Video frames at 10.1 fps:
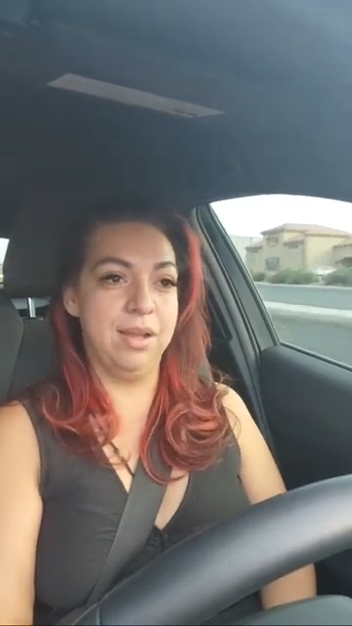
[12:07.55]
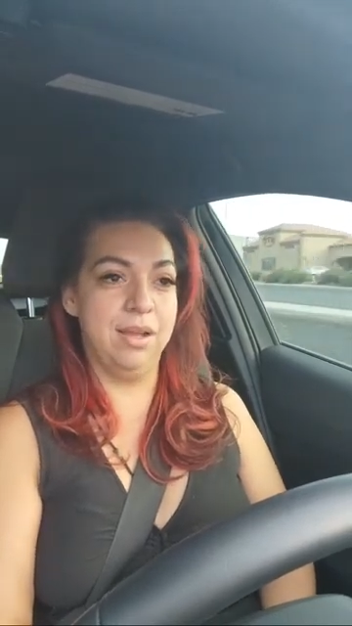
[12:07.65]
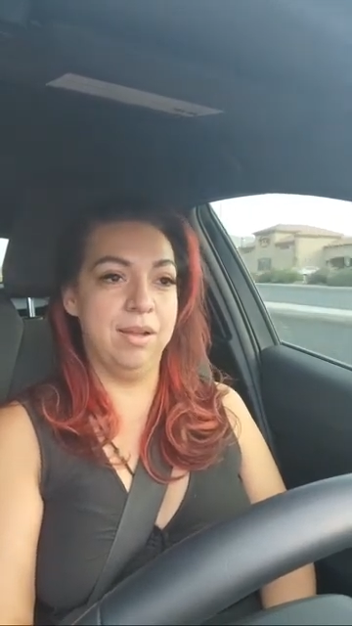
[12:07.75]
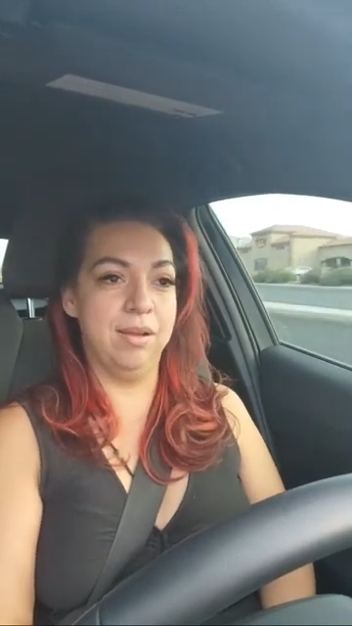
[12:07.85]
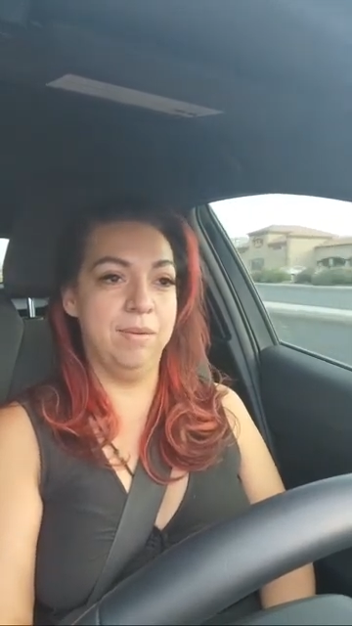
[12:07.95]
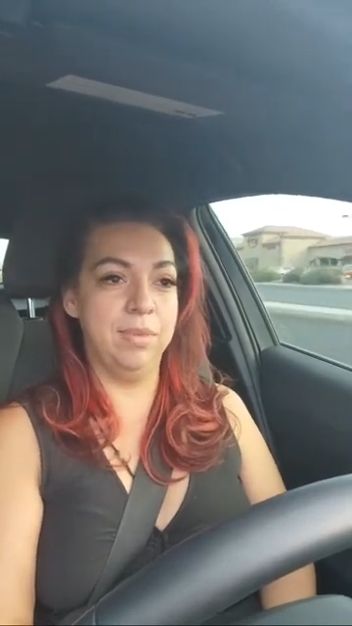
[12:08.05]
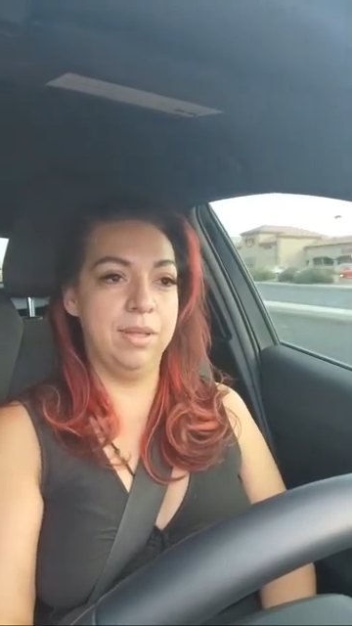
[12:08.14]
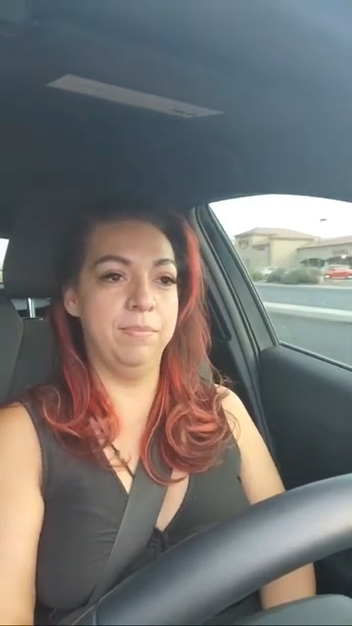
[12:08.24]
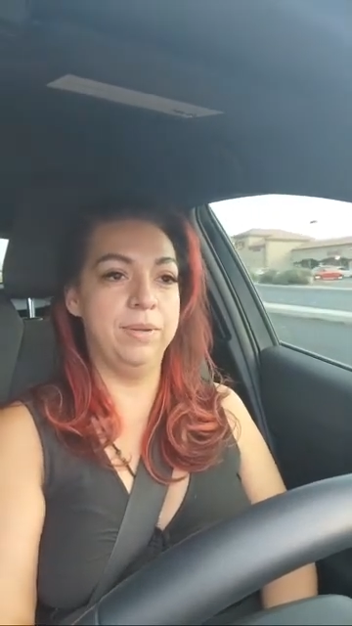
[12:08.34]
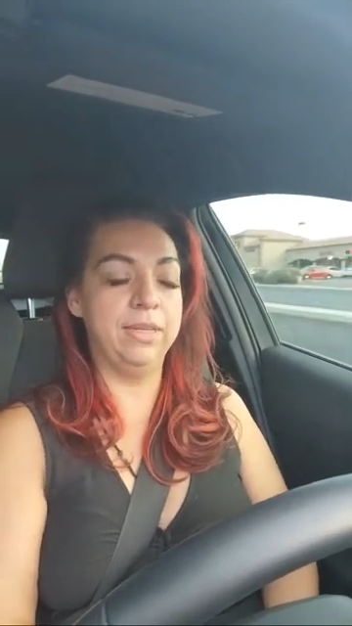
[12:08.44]
um,
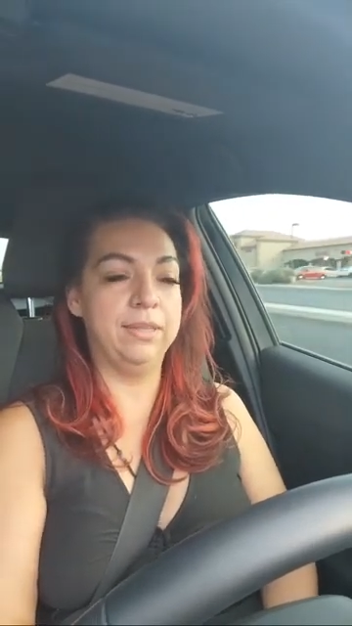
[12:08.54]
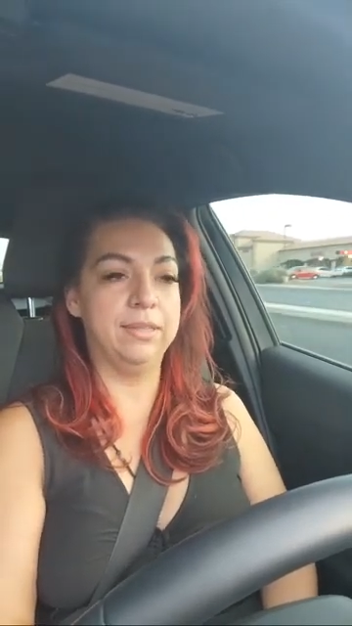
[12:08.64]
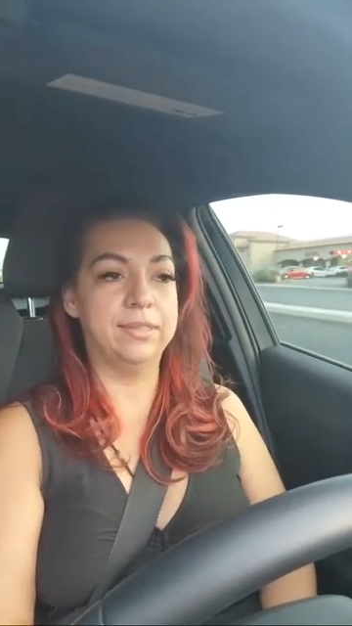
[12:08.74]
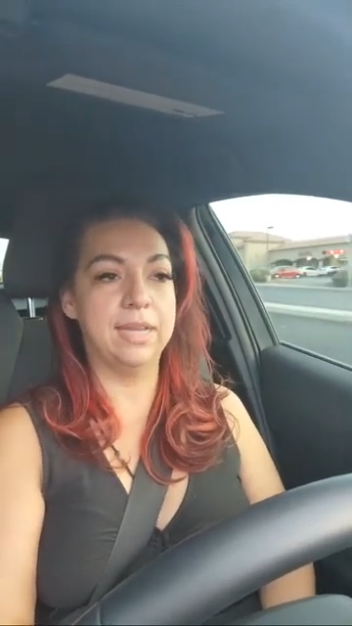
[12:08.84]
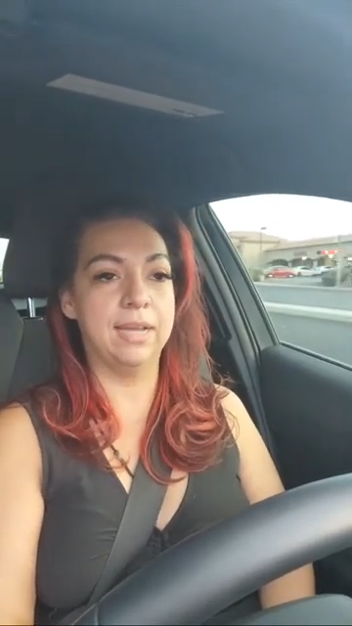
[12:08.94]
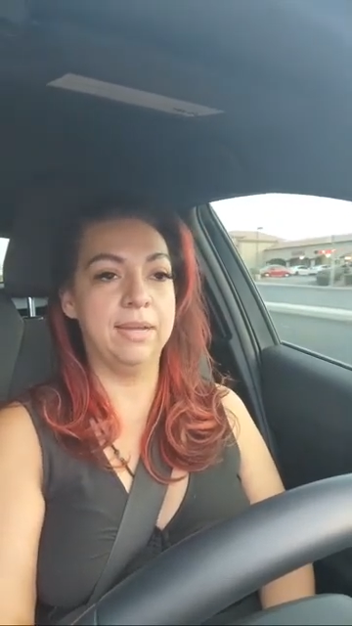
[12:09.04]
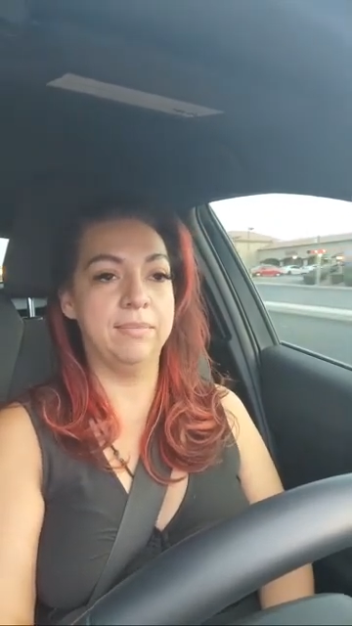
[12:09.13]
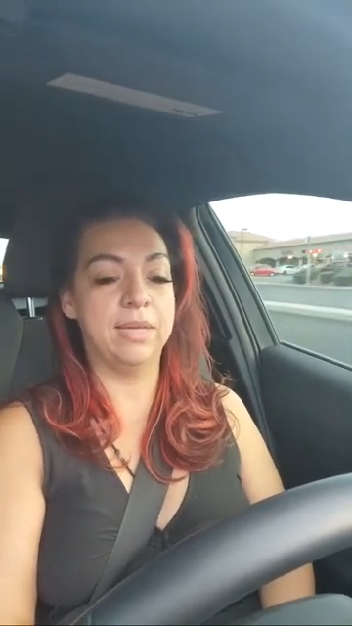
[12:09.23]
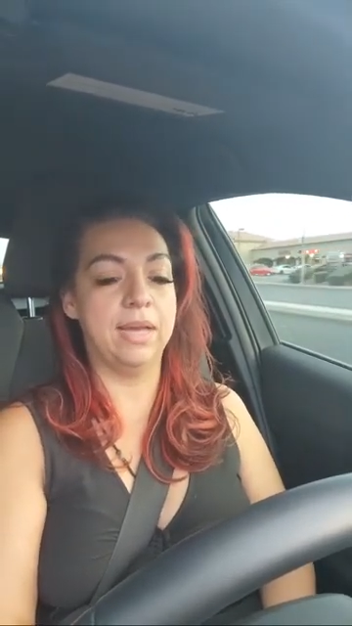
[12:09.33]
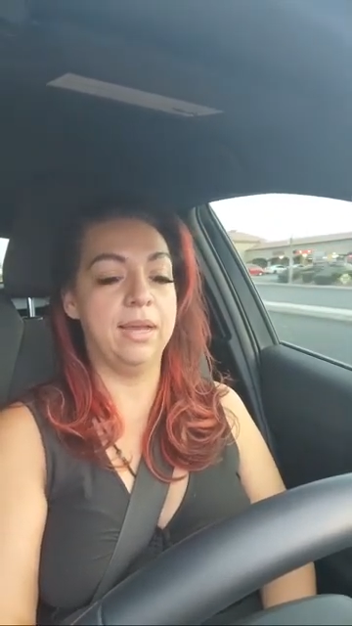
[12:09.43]
and beneath the
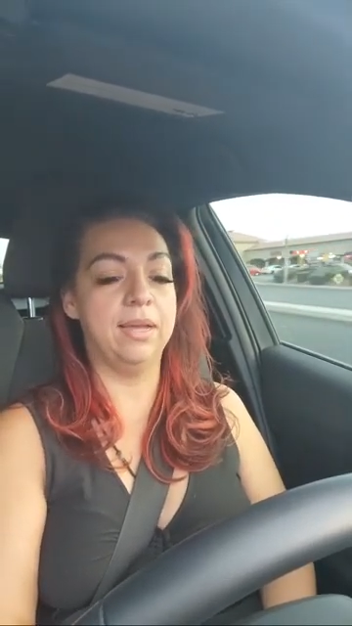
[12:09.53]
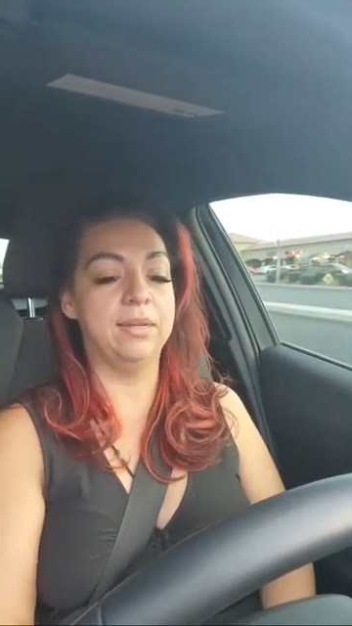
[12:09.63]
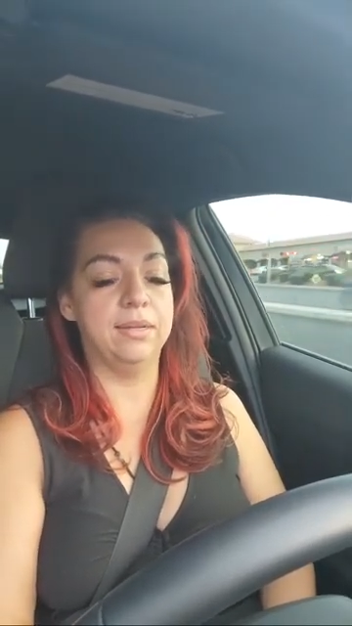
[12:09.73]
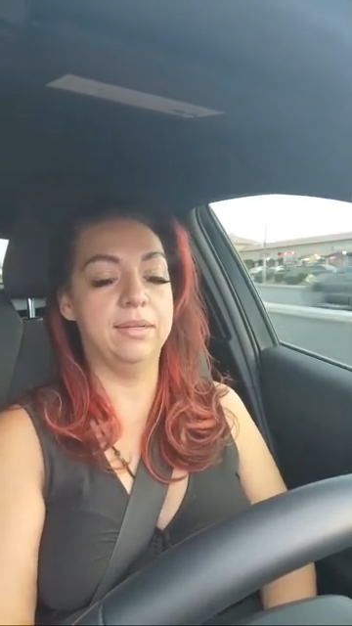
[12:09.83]
time that